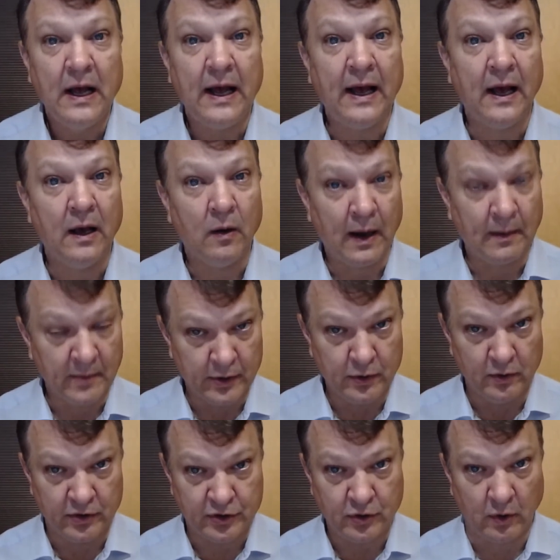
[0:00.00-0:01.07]
I'm going to
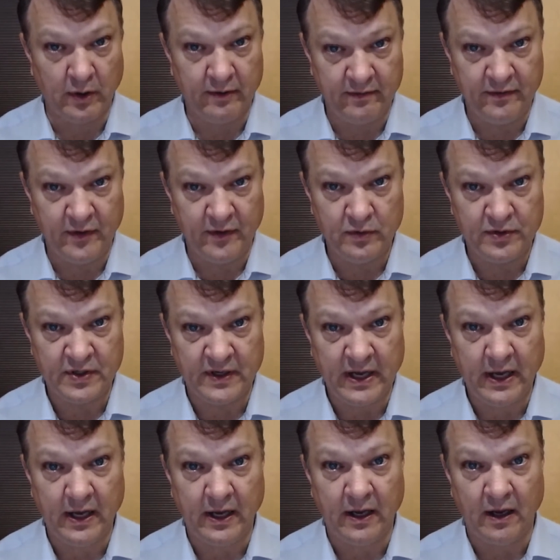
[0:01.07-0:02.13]
do a short review
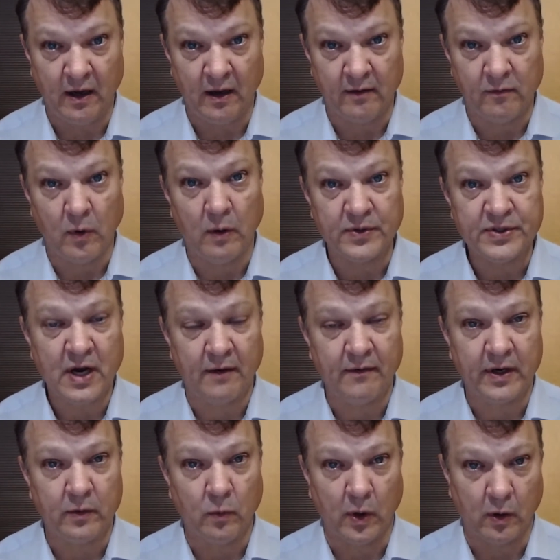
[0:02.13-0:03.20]
today of what was
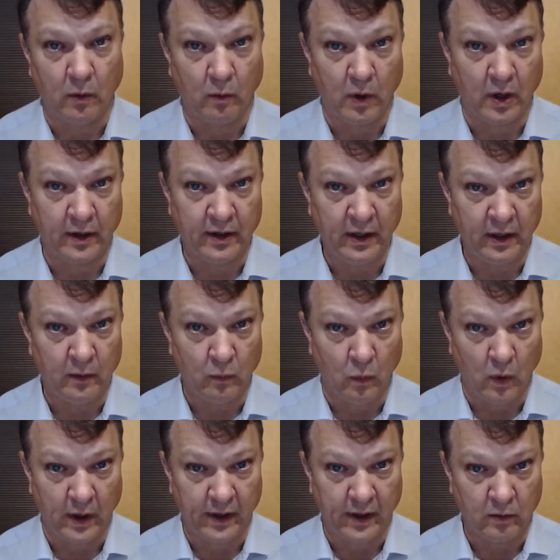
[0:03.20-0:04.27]
covered in 101 and
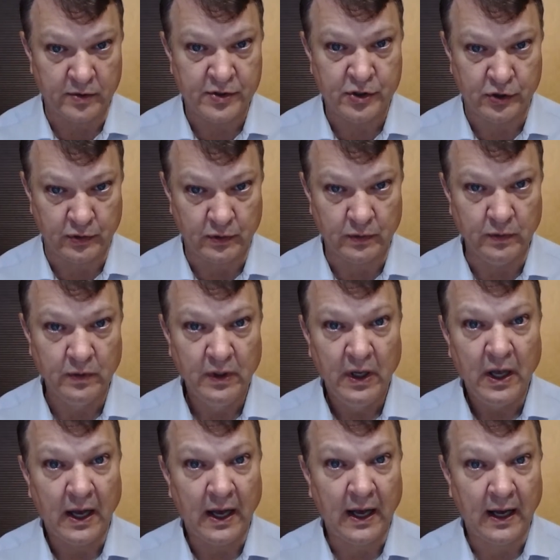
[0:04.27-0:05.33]
102.
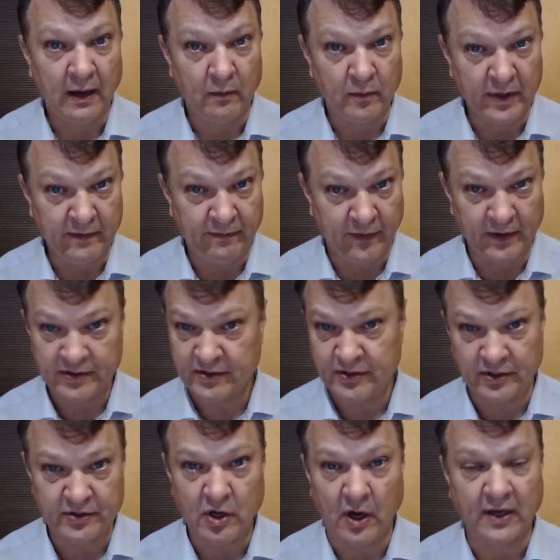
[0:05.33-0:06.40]
We first
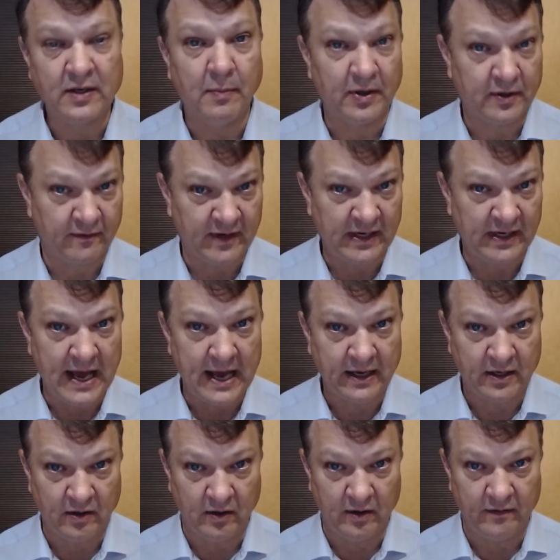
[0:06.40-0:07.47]
just talked about the
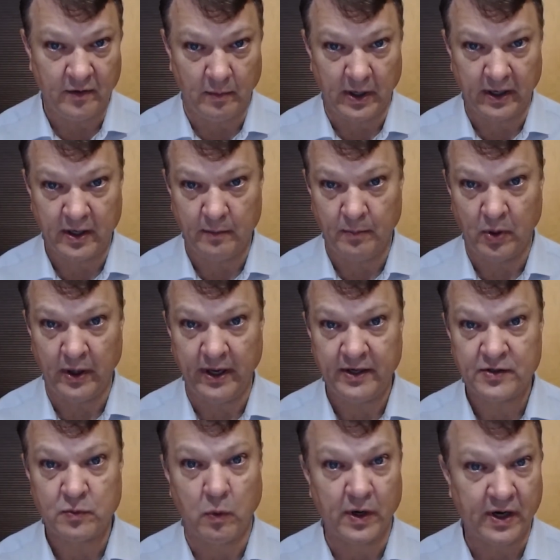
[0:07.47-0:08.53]
vernacular of the
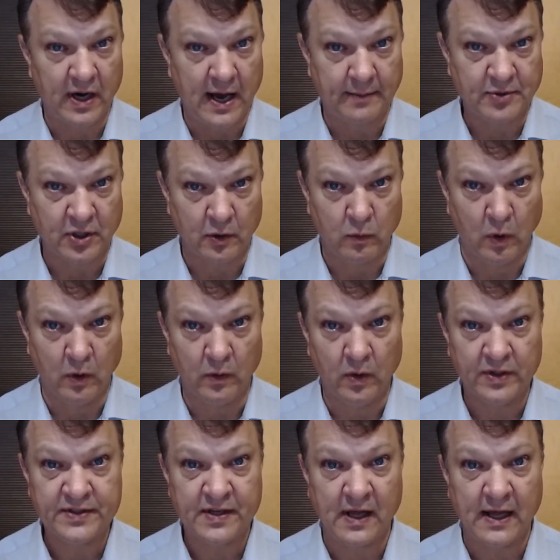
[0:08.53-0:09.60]
marketplace, what an option quote
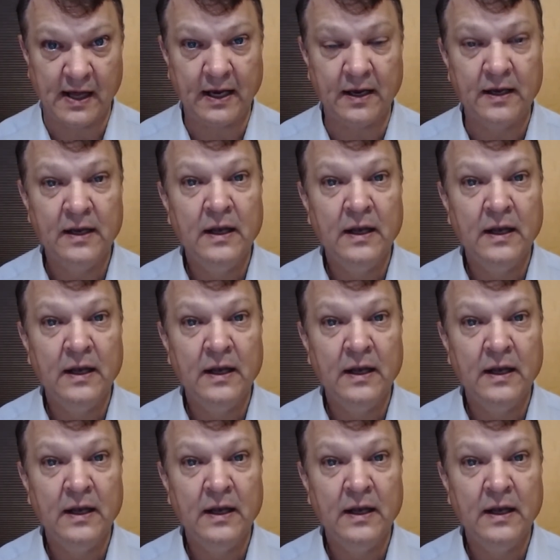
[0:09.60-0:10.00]
looks like.